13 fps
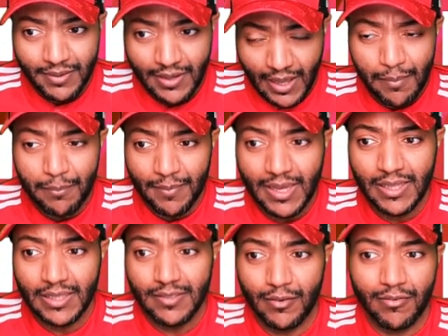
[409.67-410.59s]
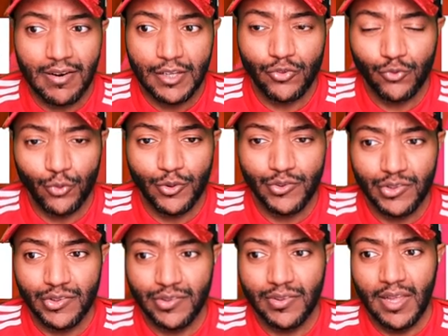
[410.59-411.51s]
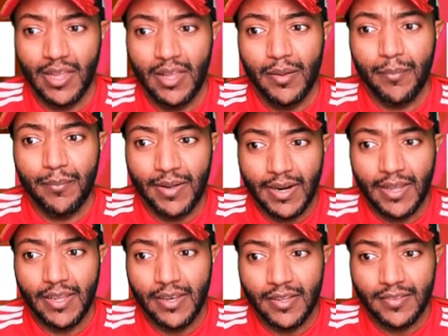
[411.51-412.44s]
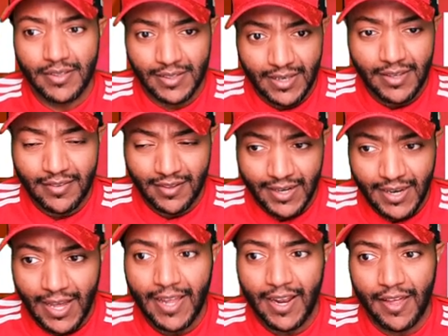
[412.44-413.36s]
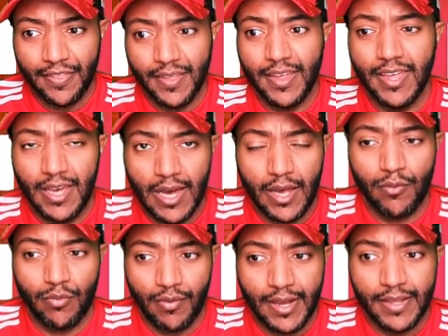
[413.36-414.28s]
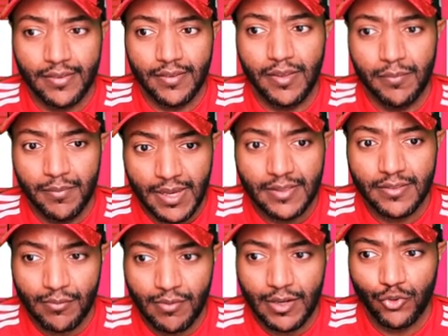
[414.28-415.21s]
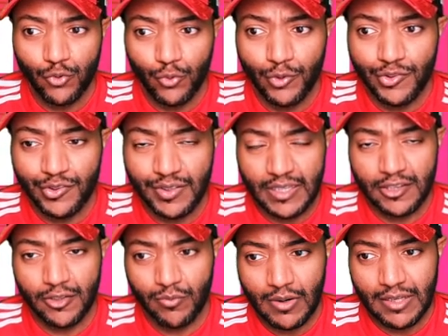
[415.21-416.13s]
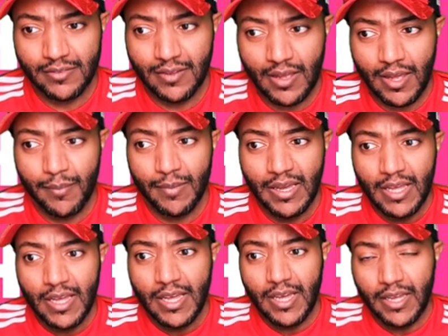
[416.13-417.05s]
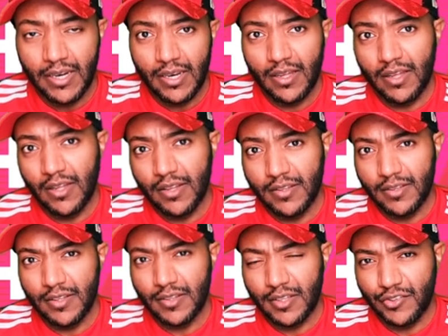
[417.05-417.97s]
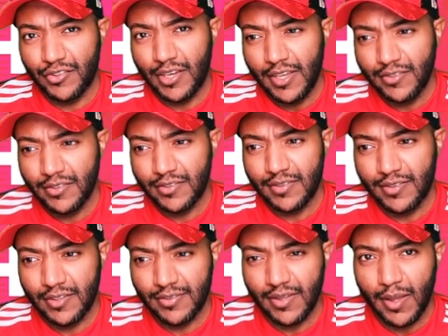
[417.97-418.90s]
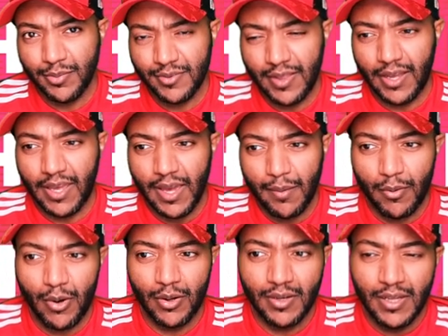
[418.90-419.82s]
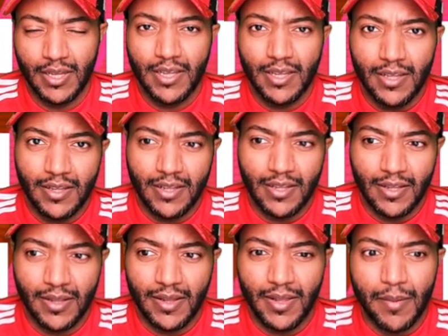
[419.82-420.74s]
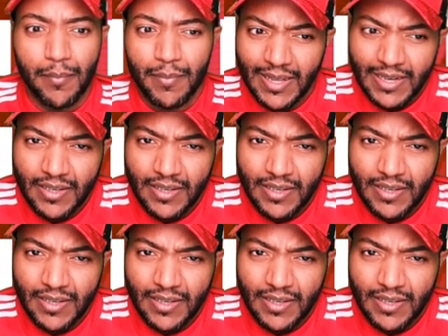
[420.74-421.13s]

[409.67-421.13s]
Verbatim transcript: not making the right choices, but it, to, to, tonight I think he got it right. He made the right choices at the right time, and uh, the, the, changes, the subs that came on, uh, made a